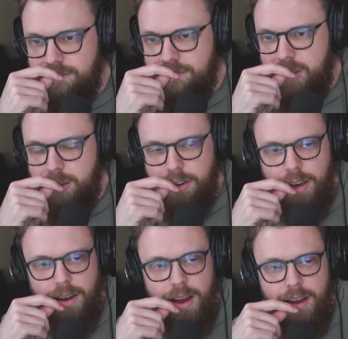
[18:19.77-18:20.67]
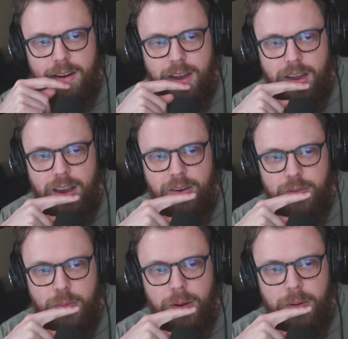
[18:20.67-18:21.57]
So yeah, I'd have
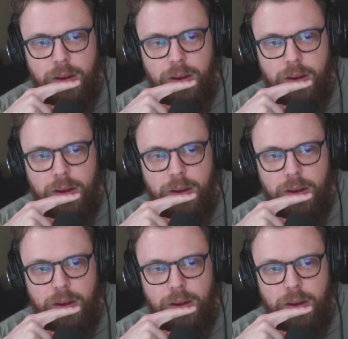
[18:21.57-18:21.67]
to probably,